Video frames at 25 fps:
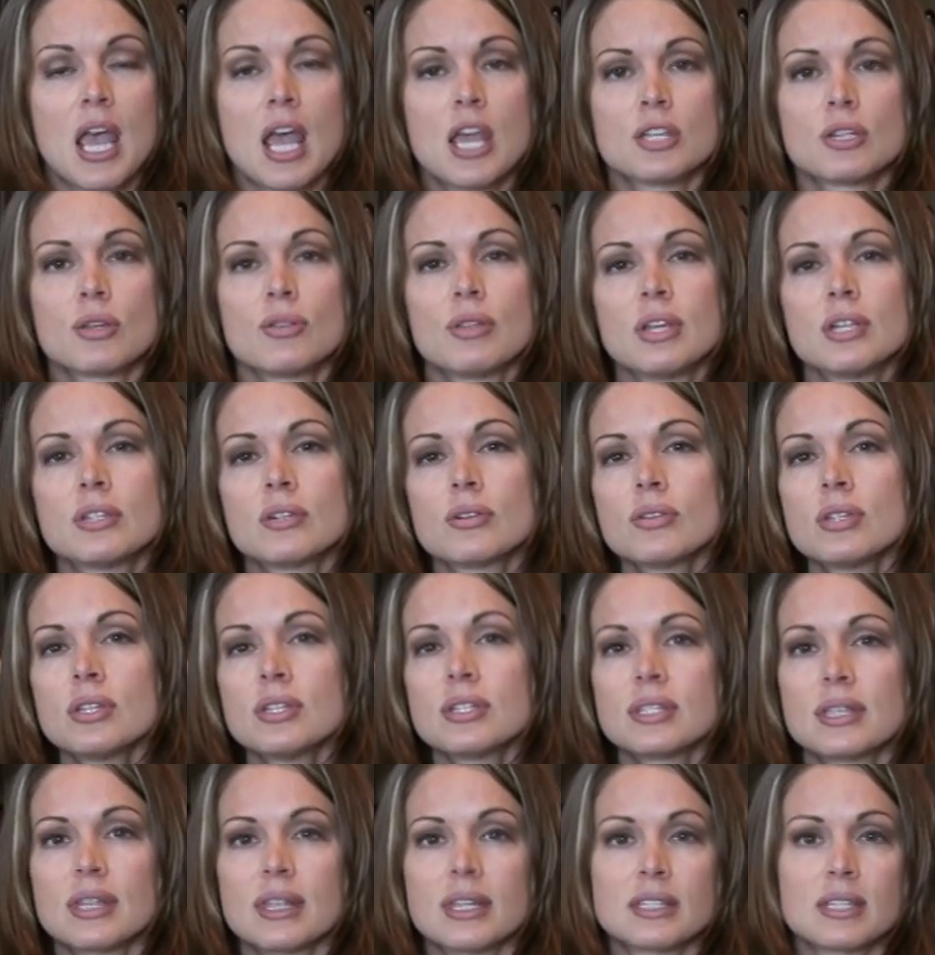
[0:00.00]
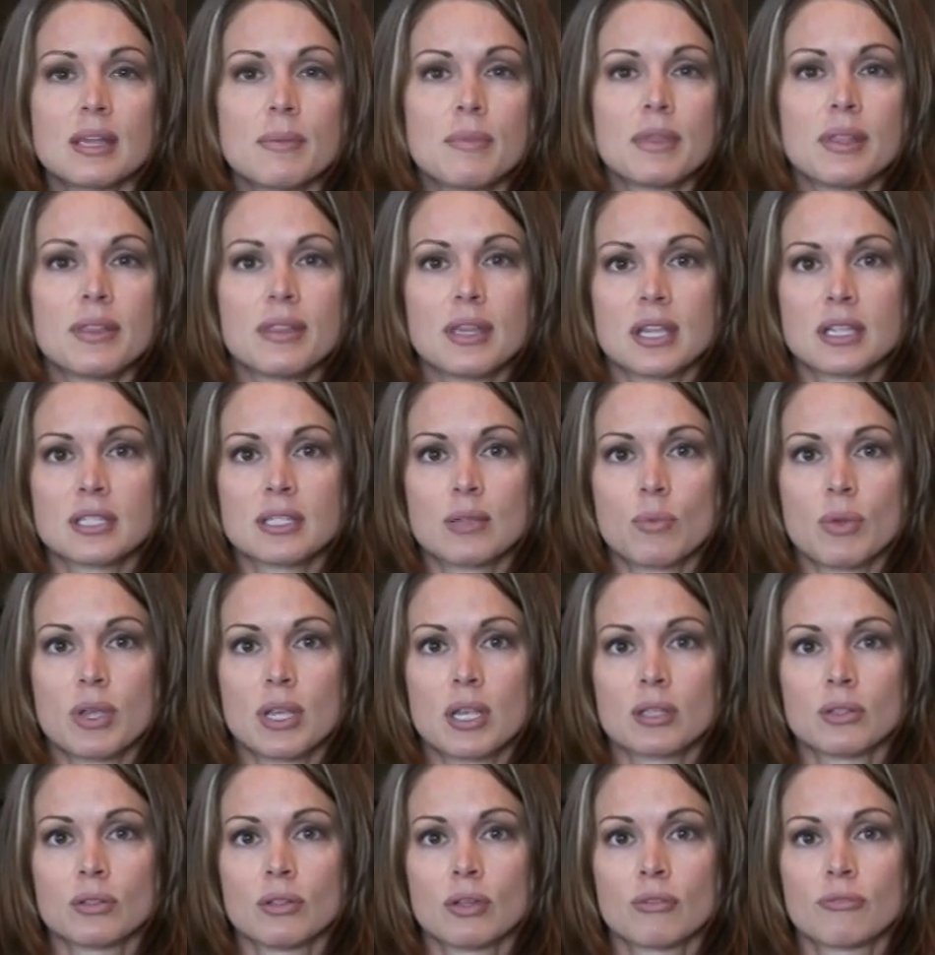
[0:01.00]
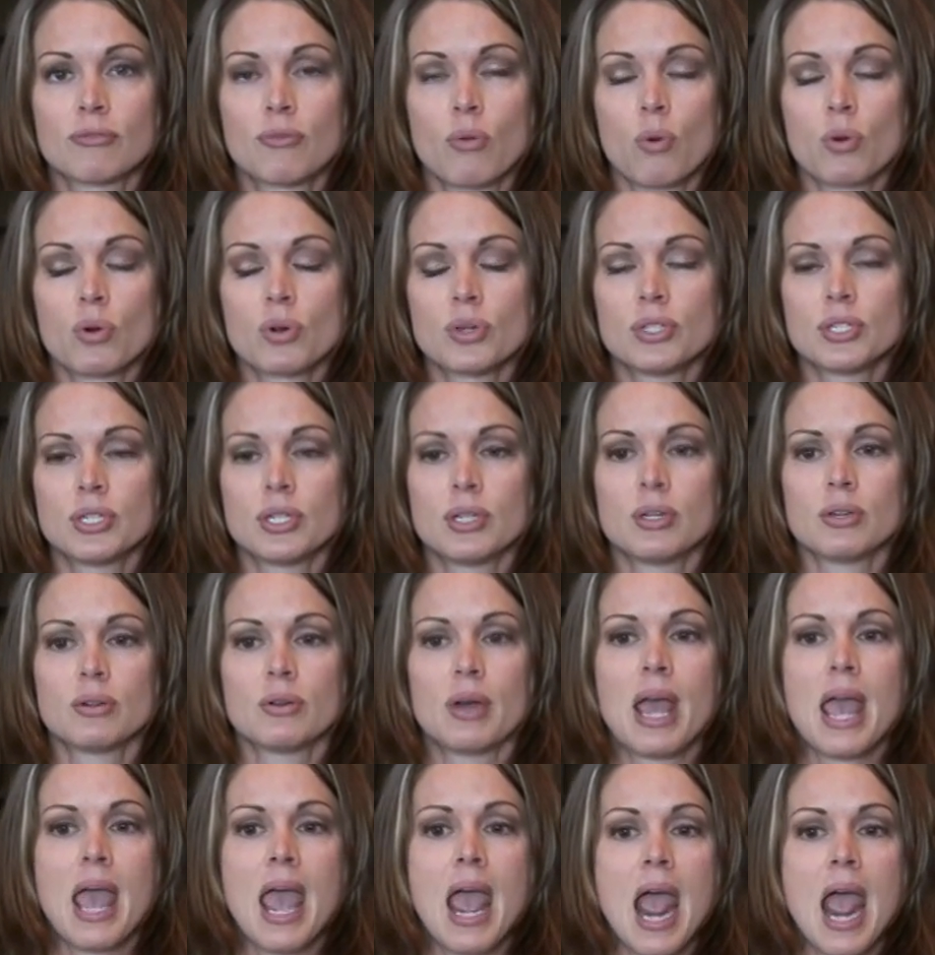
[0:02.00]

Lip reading: So these are some of the things that we can look forward to.